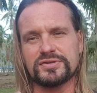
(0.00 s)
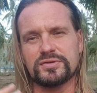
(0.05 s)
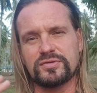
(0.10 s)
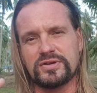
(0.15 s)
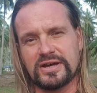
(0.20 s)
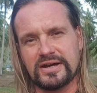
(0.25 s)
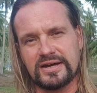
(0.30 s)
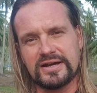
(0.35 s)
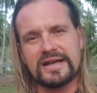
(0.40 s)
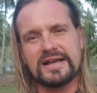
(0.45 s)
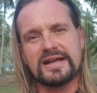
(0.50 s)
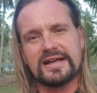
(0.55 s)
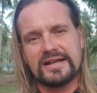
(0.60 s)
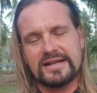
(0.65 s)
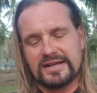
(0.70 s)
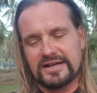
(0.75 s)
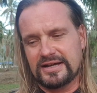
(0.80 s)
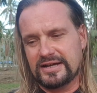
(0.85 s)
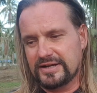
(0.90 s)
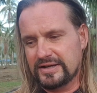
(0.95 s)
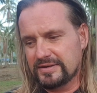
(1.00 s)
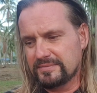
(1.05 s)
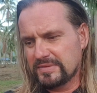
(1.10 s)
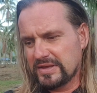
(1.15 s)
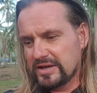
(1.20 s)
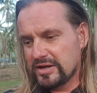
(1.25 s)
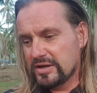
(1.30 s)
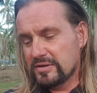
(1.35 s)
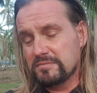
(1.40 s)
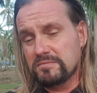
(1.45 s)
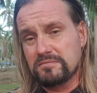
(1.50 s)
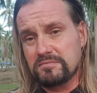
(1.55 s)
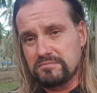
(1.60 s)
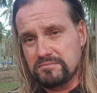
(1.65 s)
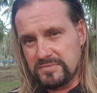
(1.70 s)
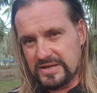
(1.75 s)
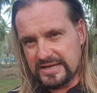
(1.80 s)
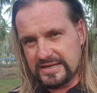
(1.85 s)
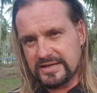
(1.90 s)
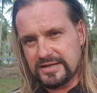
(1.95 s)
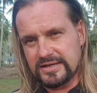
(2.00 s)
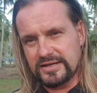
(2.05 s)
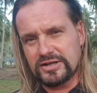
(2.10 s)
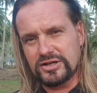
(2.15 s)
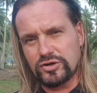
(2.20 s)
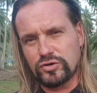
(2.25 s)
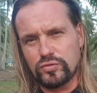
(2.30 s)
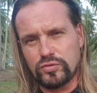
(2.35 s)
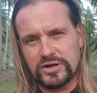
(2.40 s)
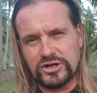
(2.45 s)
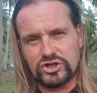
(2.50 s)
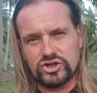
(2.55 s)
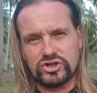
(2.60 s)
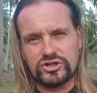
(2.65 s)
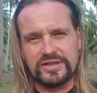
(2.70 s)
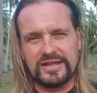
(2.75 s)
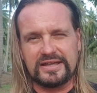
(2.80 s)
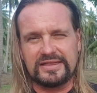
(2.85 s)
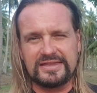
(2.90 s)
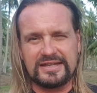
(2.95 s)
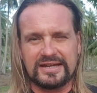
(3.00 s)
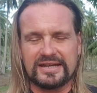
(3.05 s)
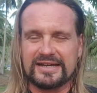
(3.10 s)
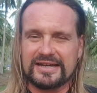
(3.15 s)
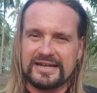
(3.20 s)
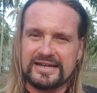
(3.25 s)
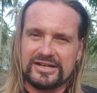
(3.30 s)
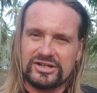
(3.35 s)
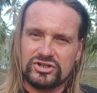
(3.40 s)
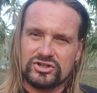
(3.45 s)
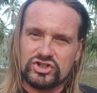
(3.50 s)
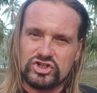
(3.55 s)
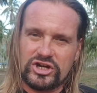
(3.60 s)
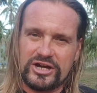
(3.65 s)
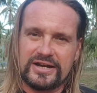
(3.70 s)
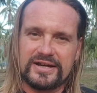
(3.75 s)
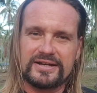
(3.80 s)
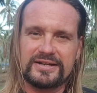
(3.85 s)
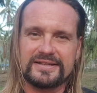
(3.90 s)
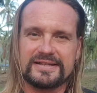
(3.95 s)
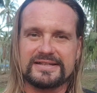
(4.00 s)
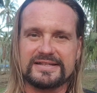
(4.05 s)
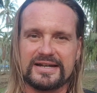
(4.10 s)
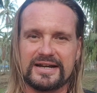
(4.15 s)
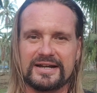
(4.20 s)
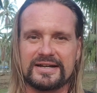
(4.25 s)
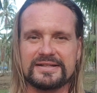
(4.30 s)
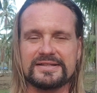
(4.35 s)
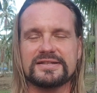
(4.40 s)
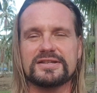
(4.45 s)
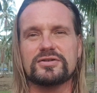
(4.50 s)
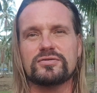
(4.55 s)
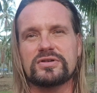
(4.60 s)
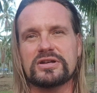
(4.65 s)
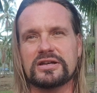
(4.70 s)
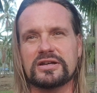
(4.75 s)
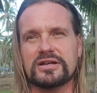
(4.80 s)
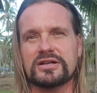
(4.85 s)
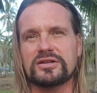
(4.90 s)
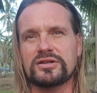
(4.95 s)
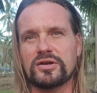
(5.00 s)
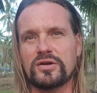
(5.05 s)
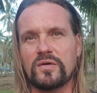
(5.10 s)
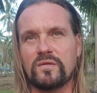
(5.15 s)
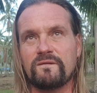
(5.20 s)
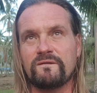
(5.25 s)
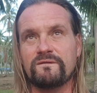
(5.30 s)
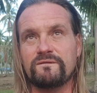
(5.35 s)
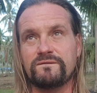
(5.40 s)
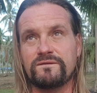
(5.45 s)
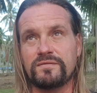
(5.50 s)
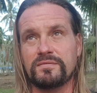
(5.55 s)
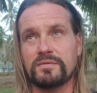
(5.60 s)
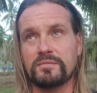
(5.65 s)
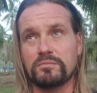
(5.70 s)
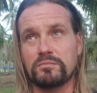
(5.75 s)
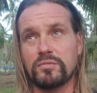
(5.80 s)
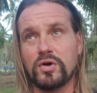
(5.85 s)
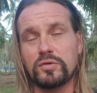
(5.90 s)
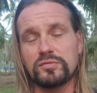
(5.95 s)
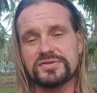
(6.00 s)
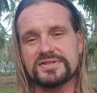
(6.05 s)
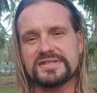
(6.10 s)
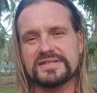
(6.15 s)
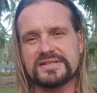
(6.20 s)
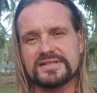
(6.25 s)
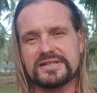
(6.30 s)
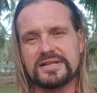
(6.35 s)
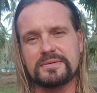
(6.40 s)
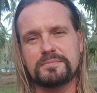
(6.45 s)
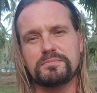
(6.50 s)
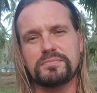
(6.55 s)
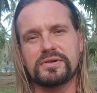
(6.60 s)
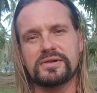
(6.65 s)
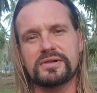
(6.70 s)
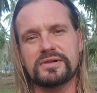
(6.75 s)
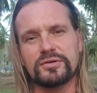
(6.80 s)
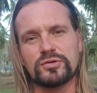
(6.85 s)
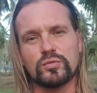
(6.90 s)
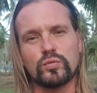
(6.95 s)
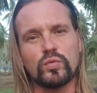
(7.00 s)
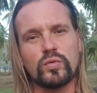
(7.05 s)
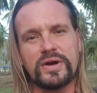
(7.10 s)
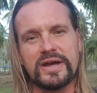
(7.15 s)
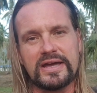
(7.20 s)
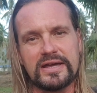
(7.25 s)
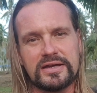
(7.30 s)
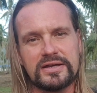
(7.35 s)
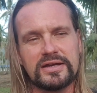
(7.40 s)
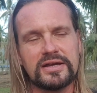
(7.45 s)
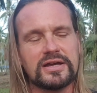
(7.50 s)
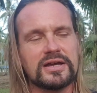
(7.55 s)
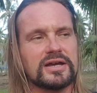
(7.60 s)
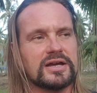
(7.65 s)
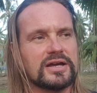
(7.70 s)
So you are making a question and the child is answering in the most simple way